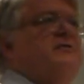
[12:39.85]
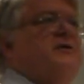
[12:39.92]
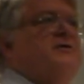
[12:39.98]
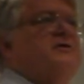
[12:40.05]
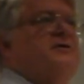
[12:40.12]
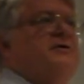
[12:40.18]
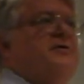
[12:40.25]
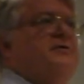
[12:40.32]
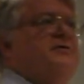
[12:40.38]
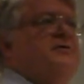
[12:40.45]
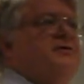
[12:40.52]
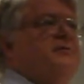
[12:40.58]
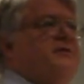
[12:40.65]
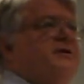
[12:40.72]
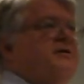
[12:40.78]
wants to use
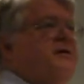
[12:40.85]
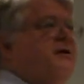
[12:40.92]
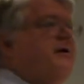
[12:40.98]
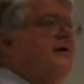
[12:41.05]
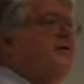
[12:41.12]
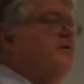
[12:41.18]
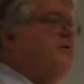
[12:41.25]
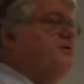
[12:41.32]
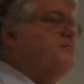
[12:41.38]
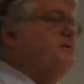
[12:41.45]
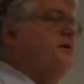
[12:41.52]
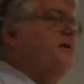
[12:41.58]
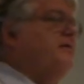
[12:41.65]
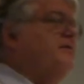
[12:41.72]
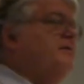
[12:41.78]
some of the 10 gigahertz
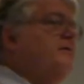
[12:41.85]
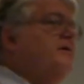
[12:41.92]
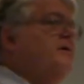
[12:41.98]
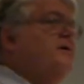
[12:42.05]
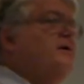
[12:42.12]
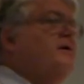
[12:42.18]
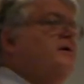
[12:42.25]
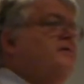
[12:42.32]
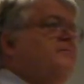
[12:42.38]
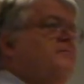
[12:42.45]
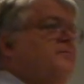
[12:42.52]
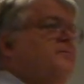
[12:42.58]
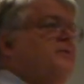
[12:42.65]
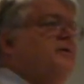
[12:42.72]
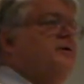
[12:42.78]
band
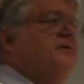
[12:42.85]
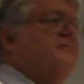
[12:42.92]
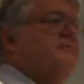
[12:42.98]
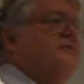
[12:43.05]
for